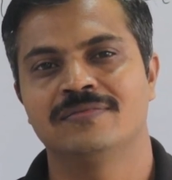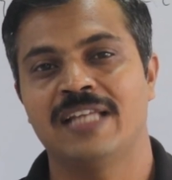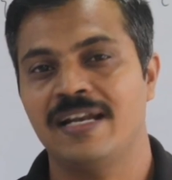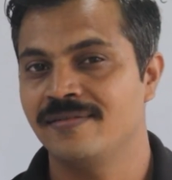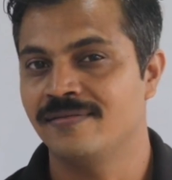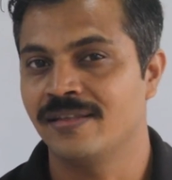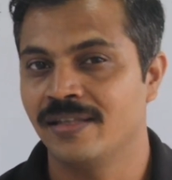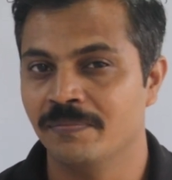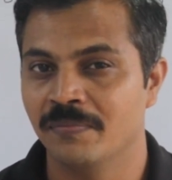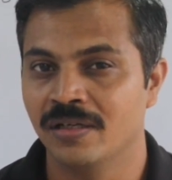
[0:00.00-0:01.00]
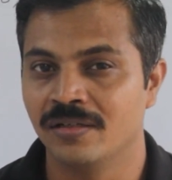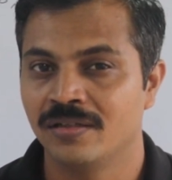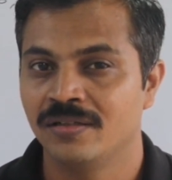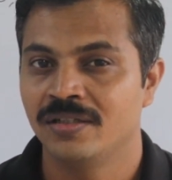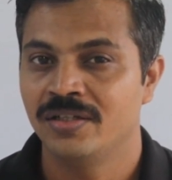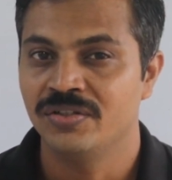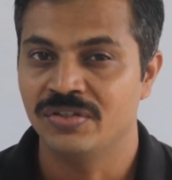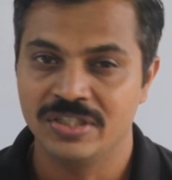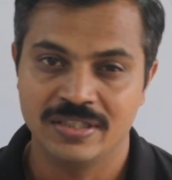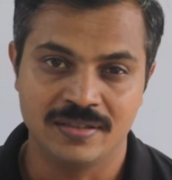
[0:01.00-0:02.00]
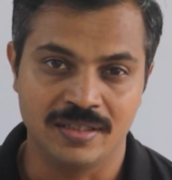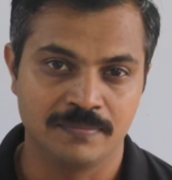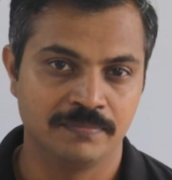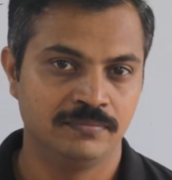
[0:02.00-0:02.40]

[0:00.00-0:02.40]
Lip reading: that is nothing but D3,